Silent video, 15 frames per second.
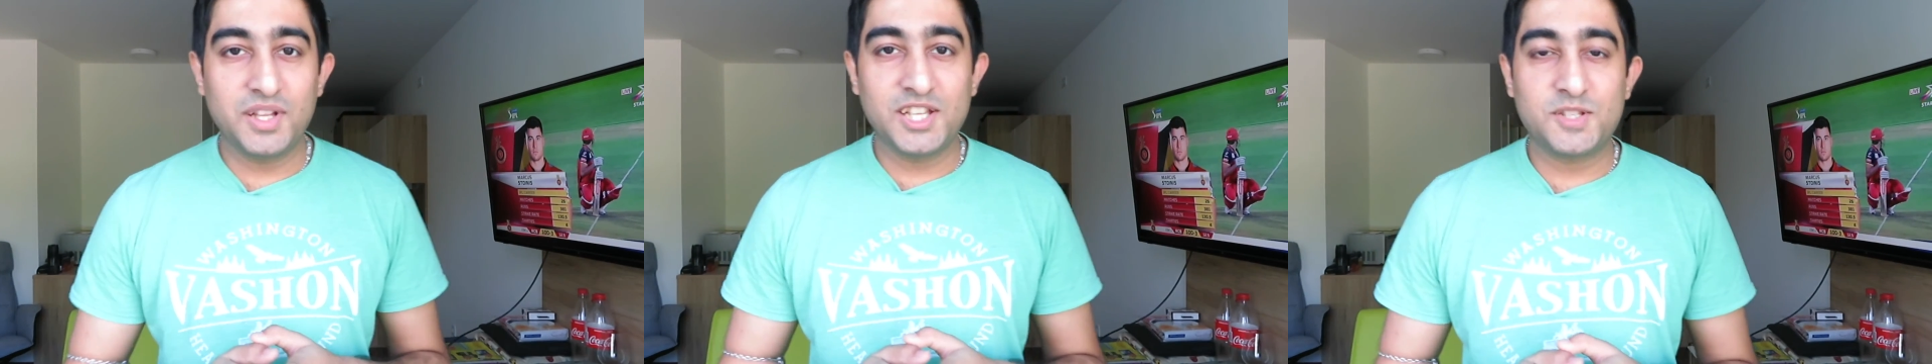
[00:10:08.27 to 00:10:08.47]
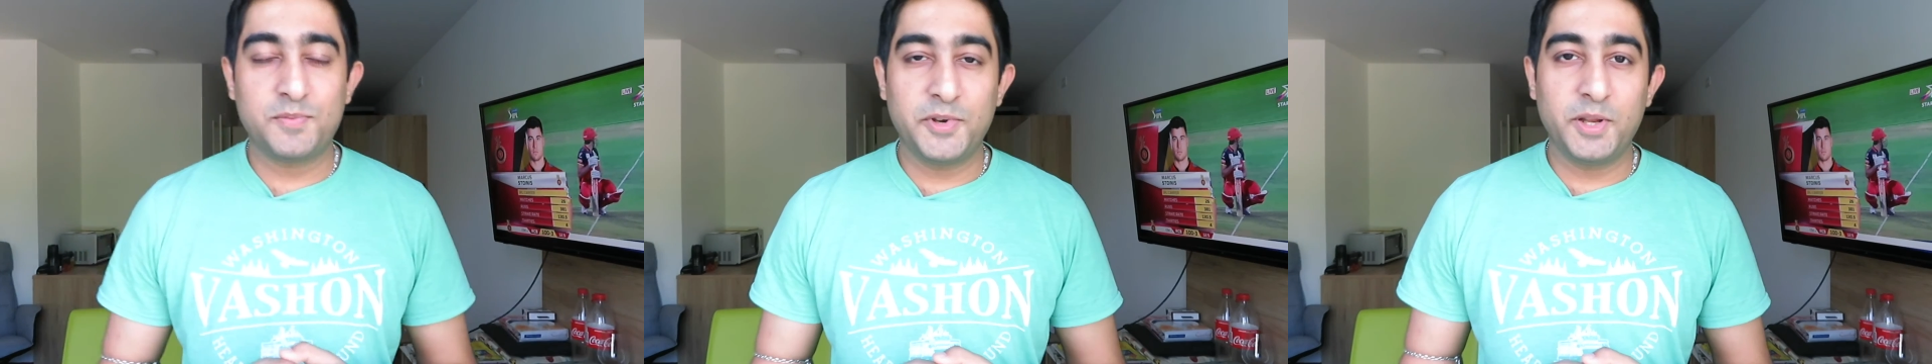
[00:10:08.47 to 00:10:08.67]

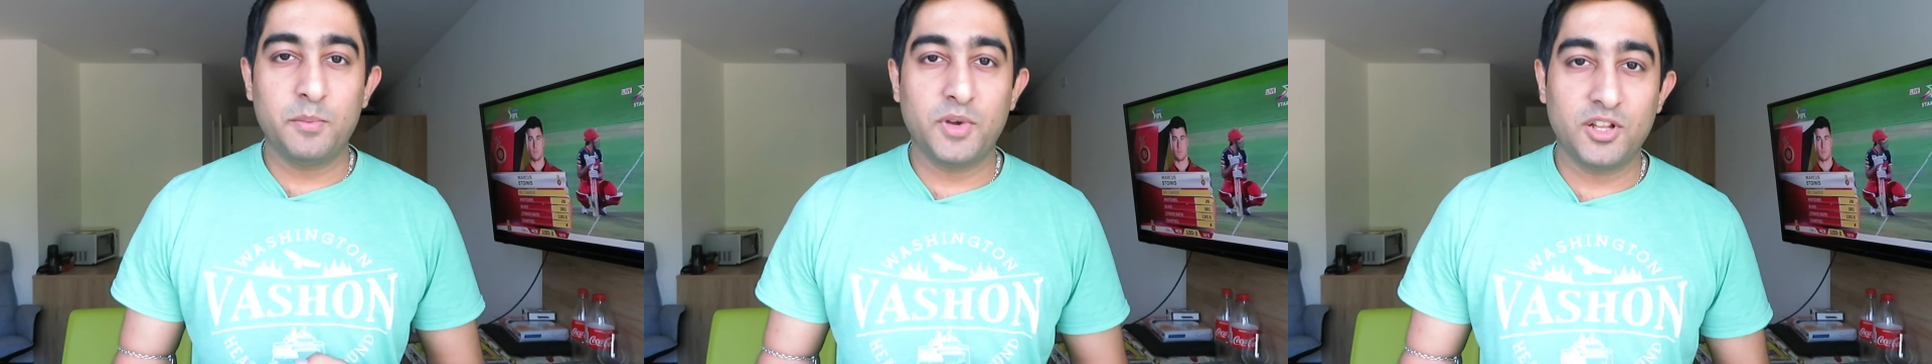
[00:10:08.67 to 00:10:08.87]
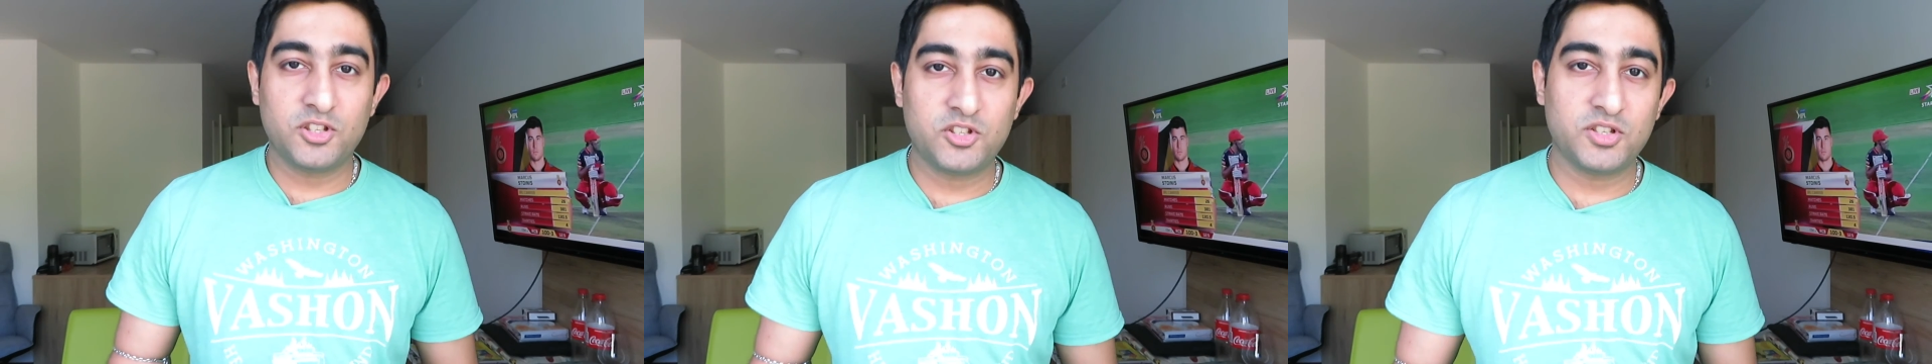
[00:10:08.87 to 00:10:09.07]
That's pretty
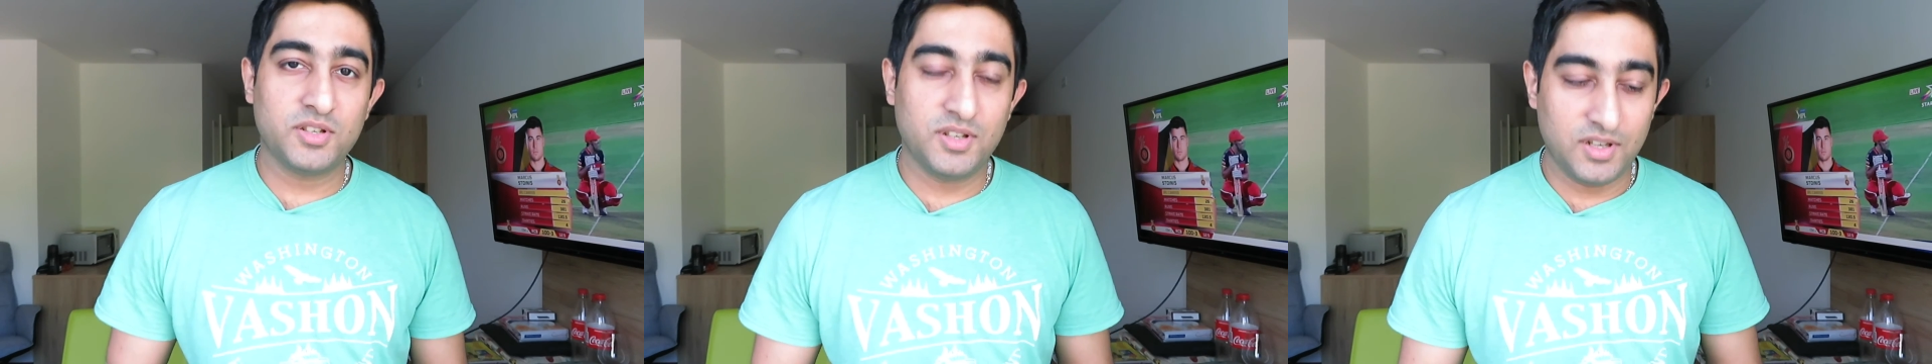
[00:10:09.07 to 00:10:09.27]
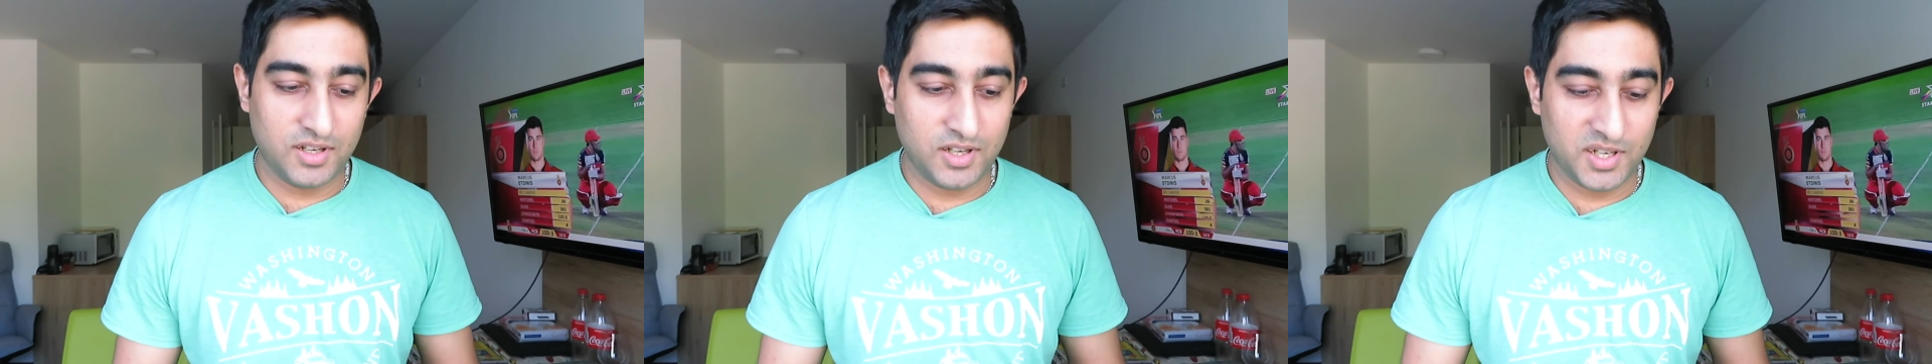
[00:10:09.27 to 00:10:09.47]
much
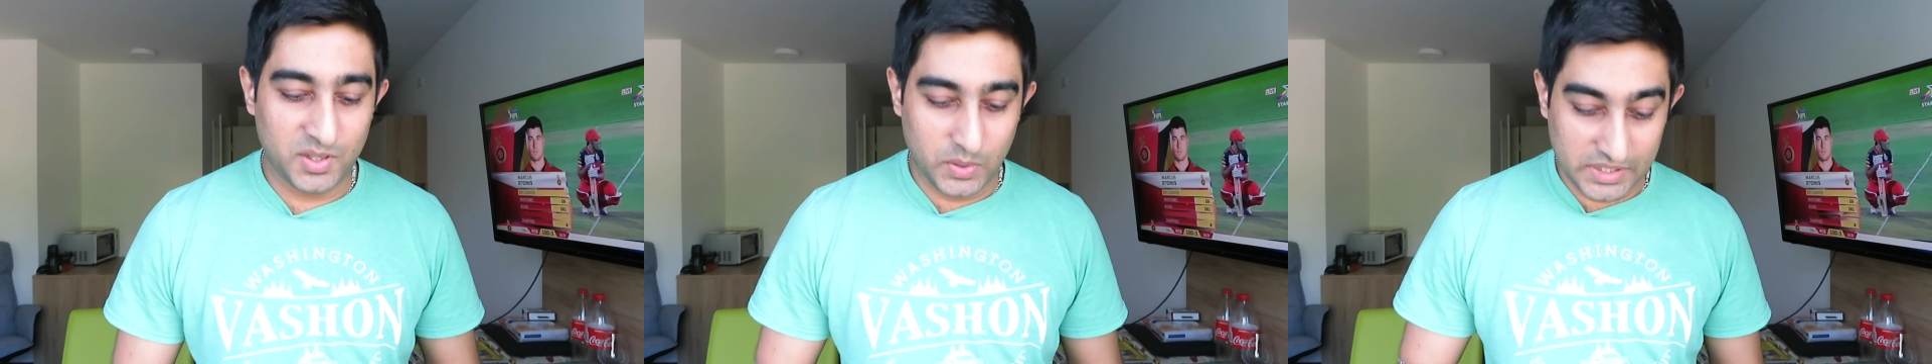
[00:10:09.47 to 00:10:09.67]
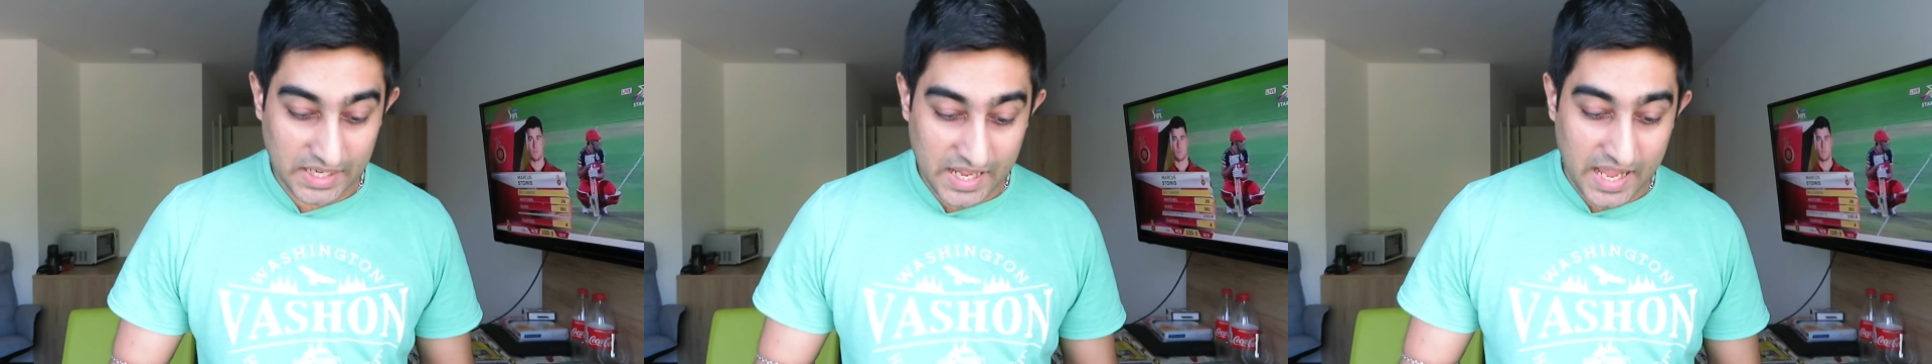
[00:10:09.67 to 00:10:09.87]

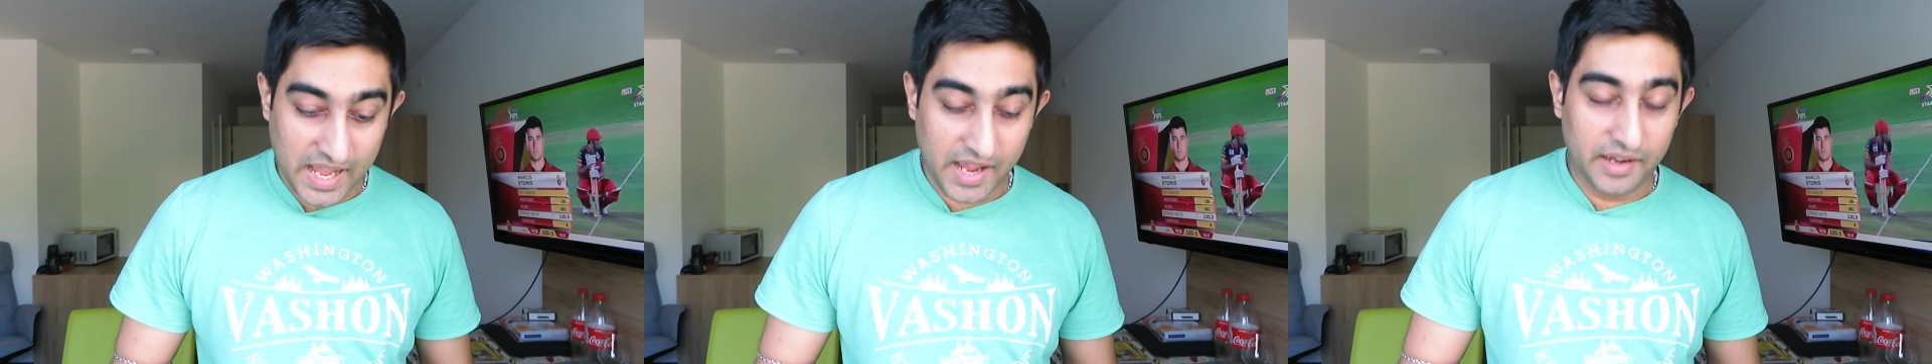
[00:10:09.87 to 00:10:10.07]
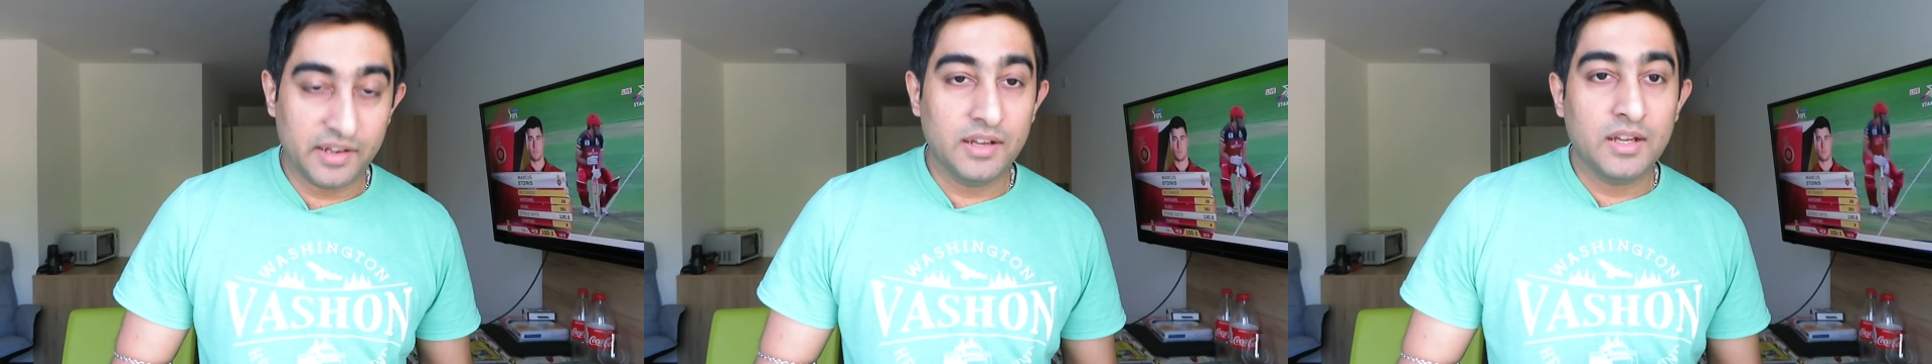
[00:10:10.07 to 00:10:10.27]
what I
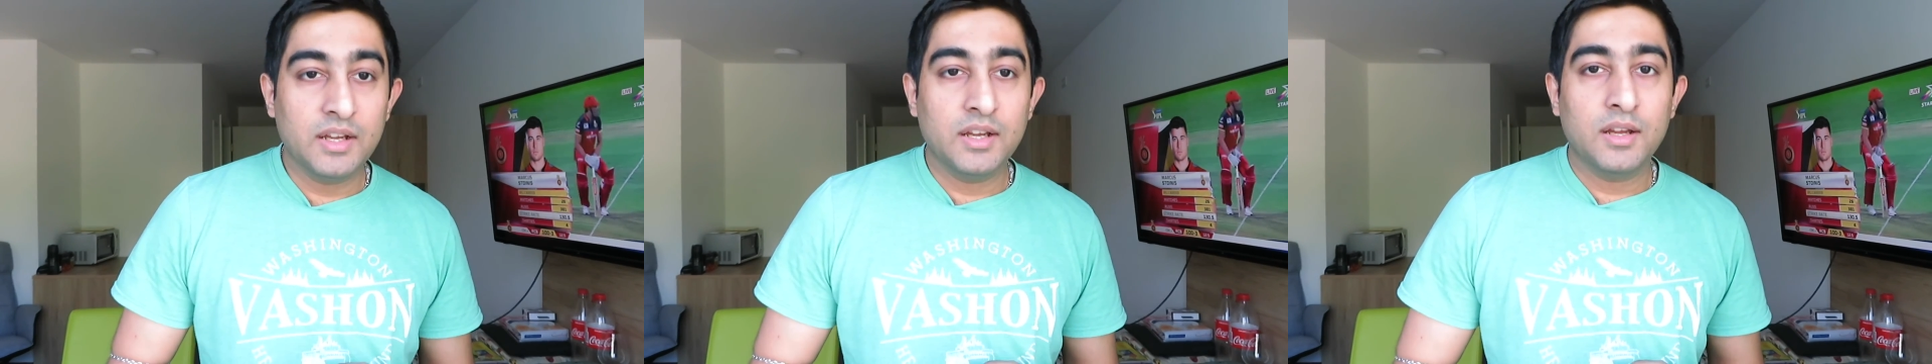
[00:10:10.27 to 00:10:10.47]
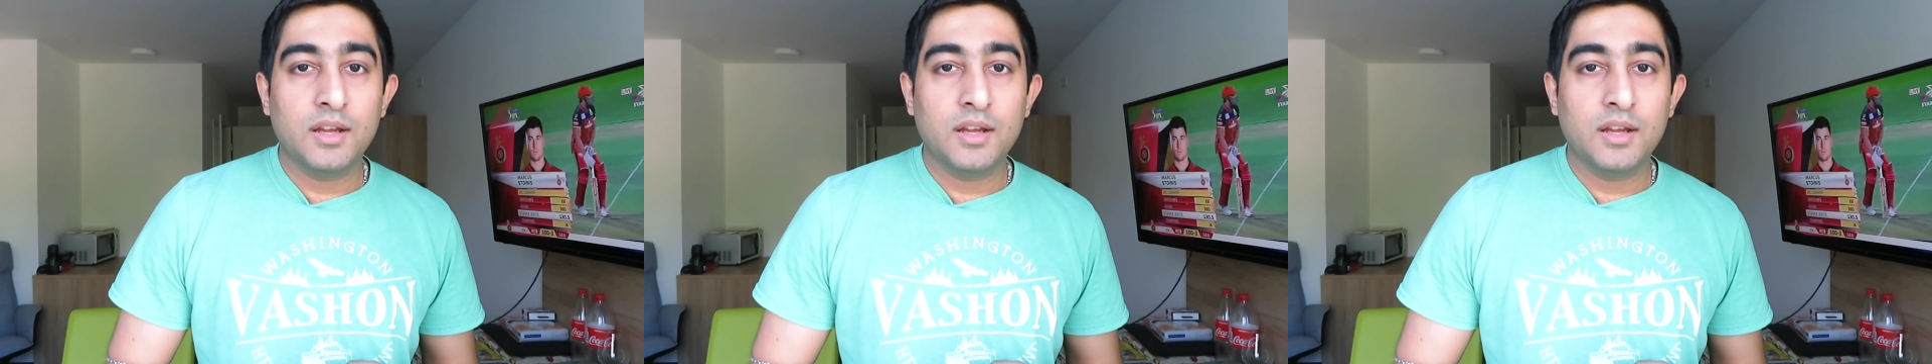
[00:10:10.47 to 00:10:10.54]
had.